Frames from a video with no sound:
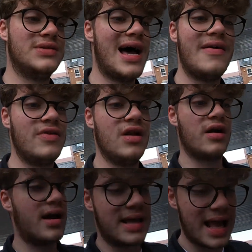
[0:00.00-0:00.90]
to have a
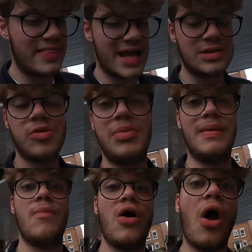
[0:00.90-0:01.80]
look. Again, that is probably
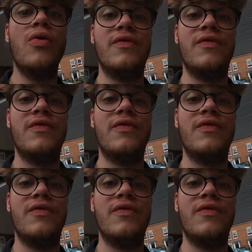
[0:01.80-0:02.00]
my own